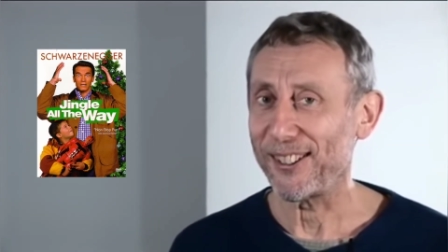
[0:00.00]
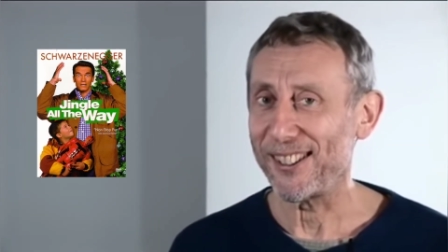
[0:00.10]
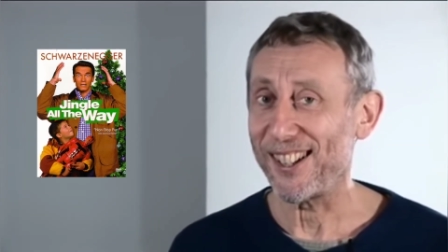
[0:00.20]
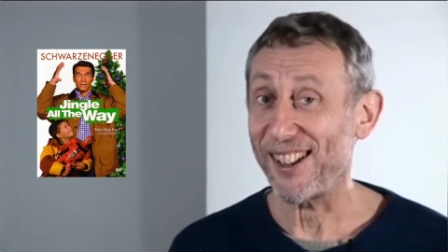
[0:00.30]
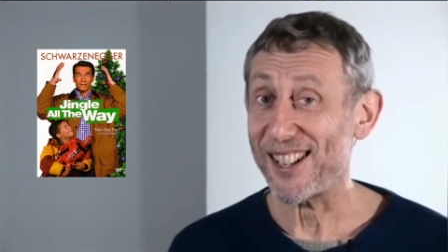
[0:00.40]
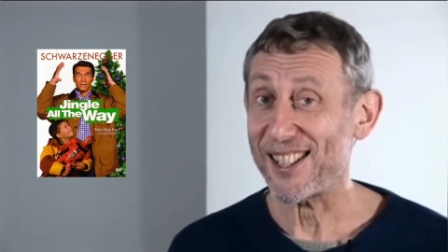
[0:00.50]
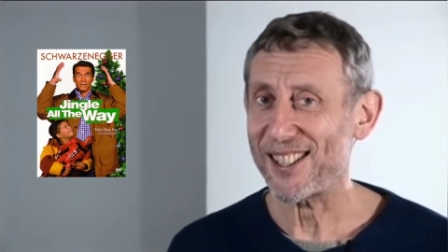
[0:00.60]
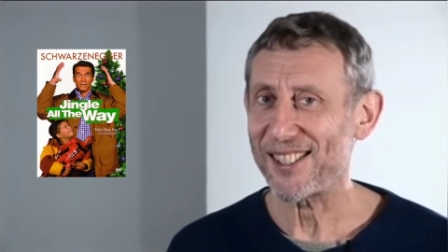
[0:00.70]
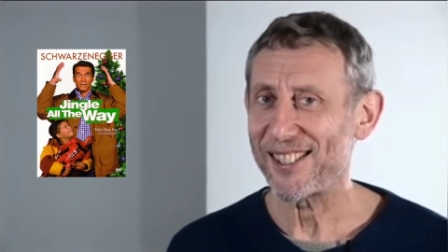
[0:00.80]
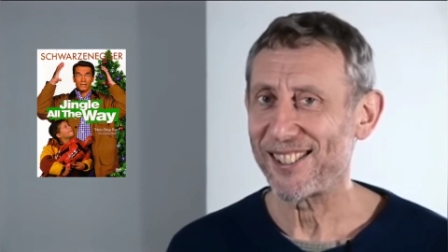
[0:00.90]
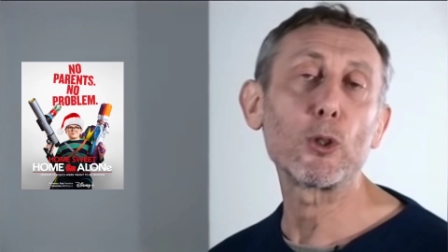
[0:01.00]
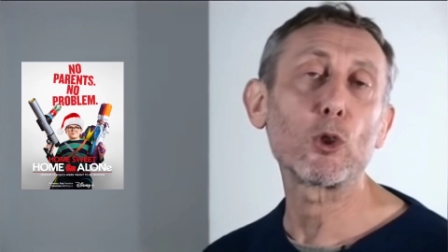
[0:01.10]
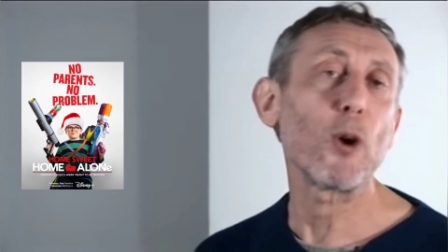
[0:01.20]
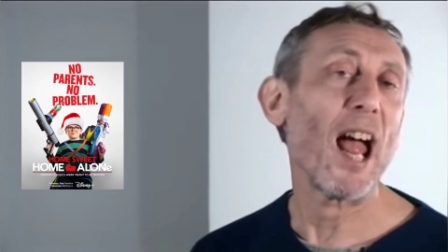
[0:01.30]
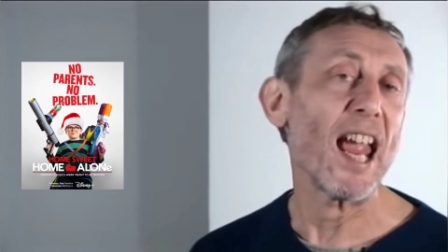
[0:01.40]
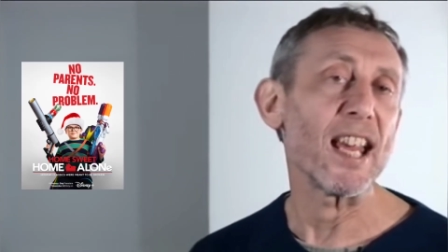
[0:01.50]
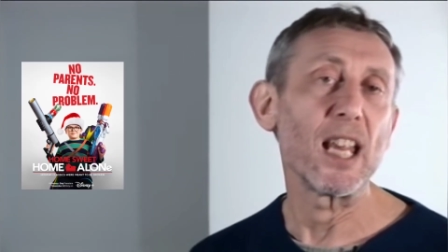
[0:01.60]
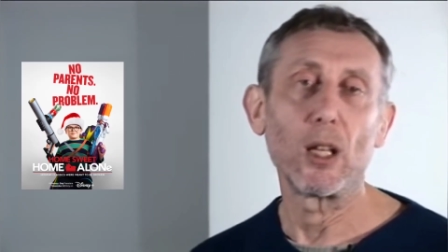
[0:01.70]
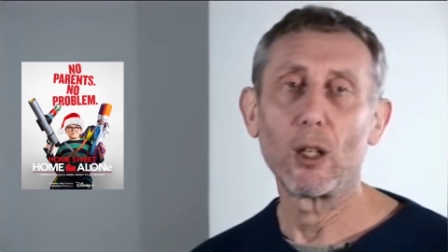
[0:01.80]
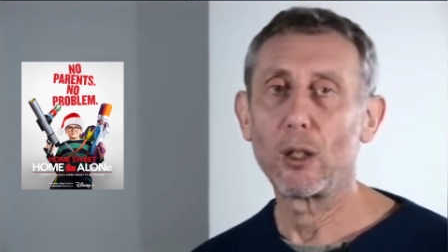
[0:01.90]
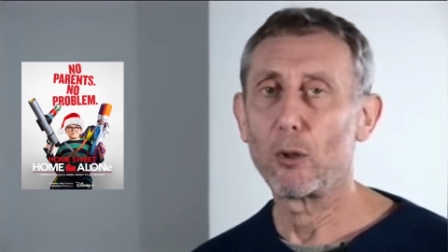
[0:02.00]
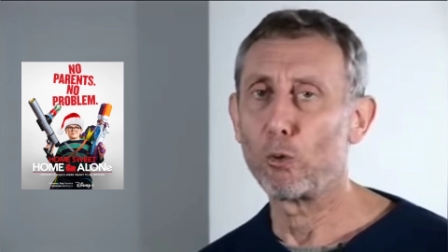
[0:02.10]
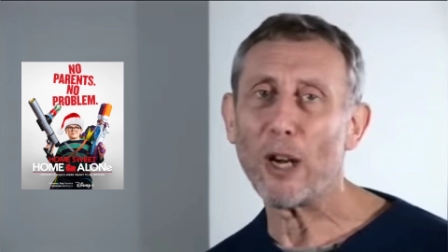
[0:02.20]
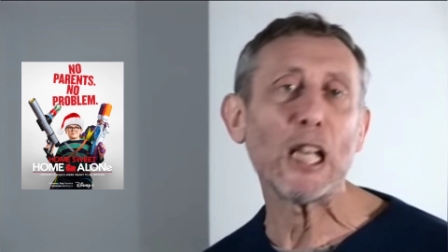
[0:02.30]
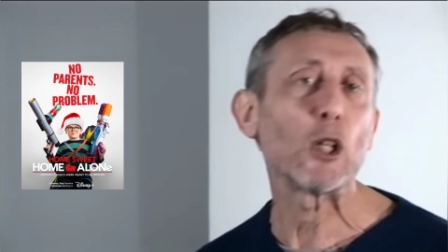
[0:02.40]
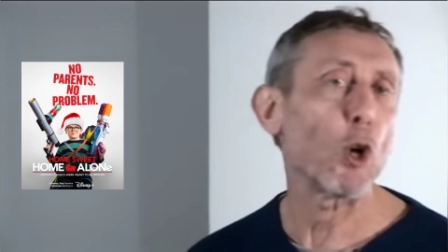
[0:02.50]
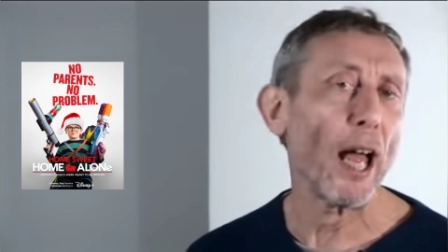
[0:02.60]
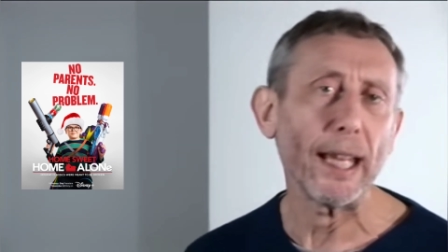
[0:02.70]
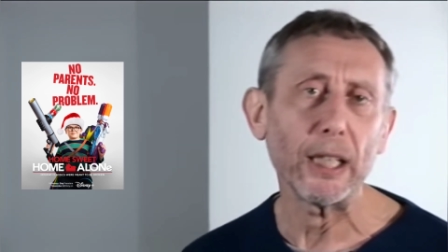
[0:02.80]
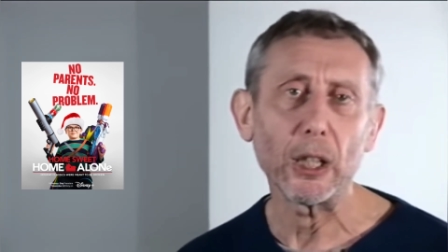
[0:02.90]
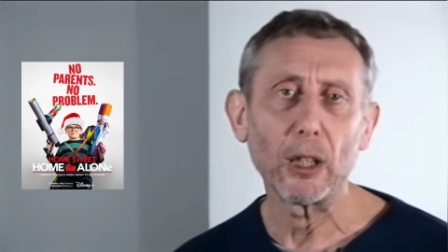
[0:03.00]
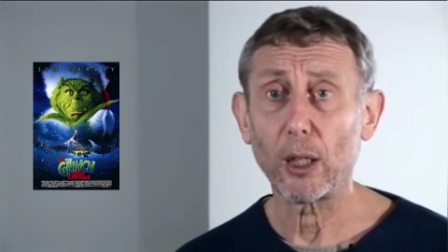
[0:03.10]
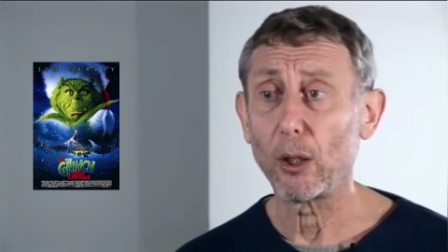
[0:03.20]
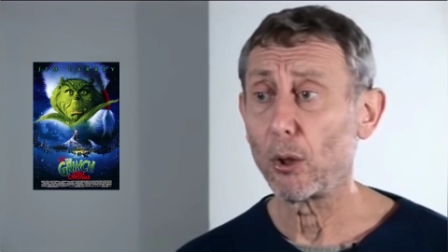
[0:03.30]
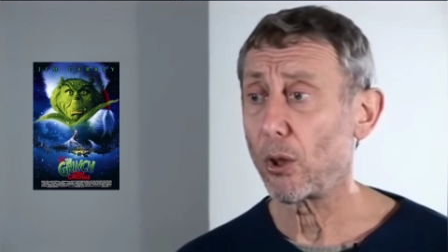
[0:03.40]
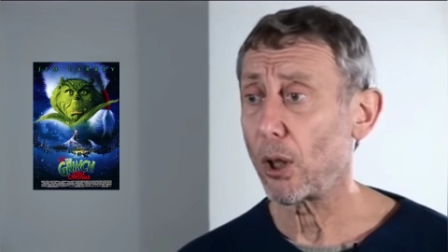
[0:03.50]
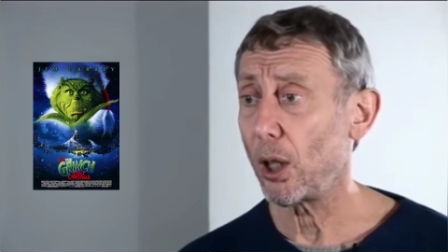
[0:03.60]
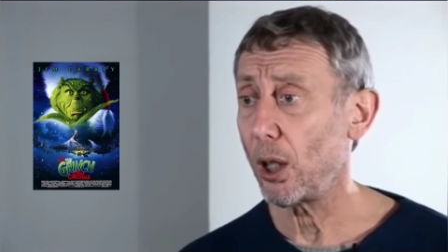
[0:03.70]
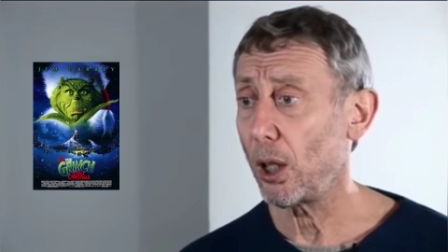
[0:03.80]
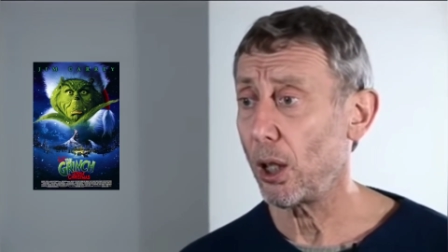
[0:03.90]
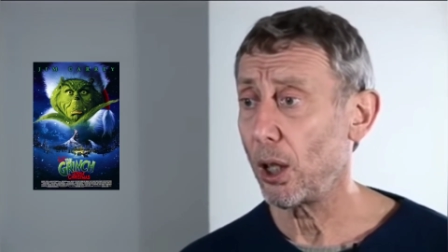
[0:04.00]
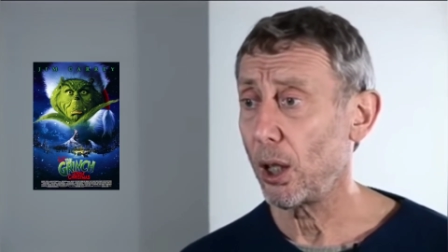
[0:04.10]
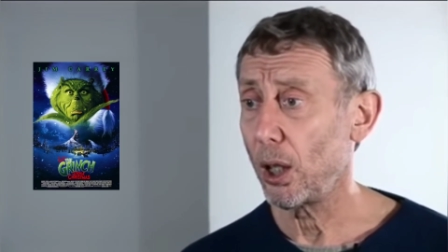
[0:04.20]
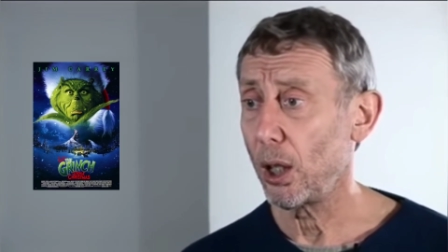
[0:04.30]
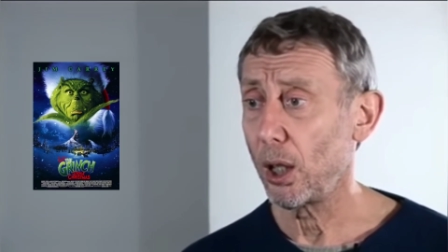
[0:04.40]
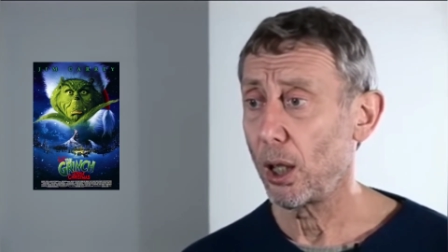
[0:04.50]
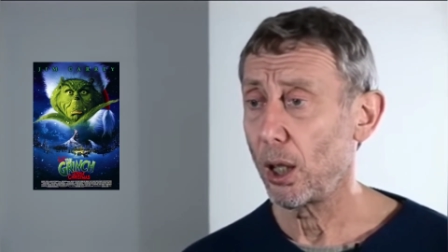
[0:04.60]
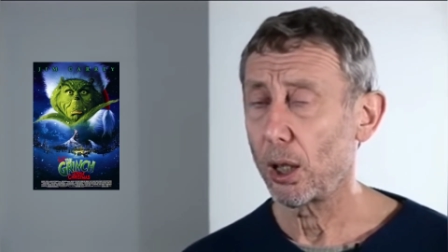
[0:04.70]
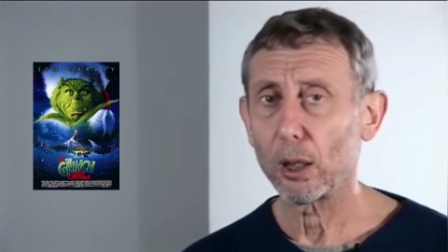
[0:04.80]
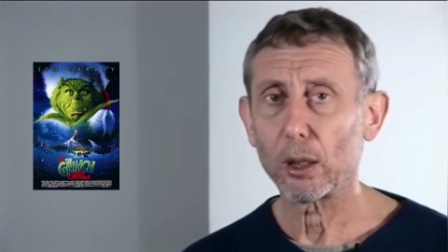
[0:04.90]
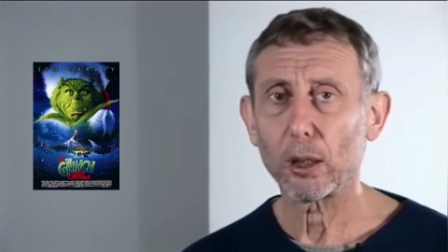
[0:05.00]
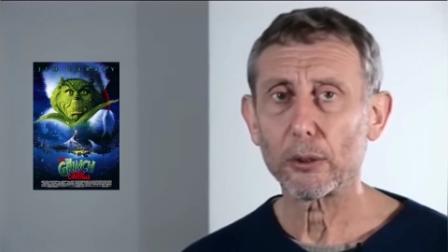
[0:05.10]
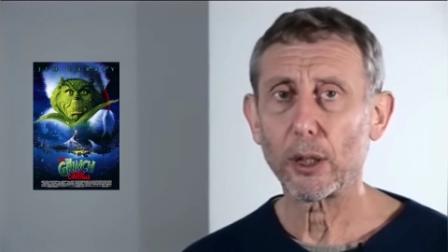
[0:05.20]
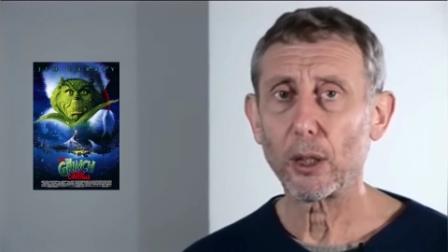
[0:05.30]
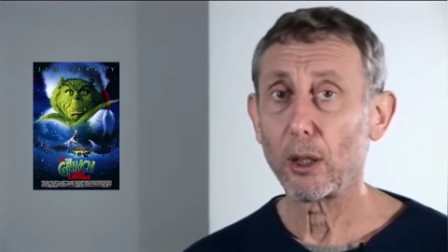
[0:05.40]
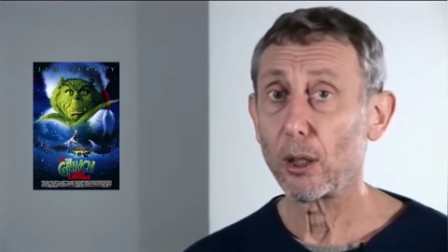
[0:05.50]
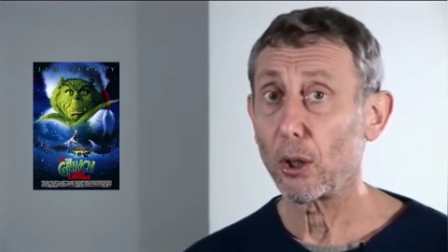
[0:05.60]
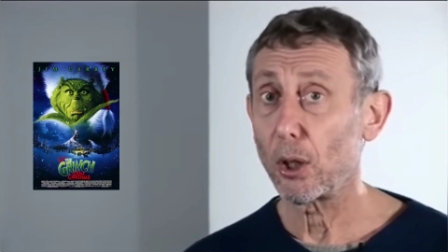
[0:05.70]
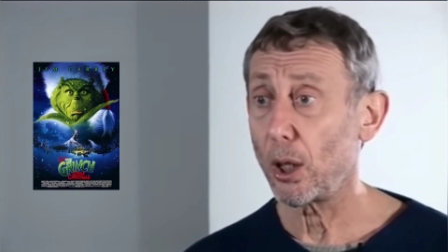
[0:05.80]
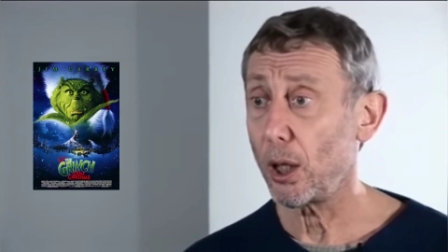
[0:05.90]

Nice. It was great. Really great. All right. I said, all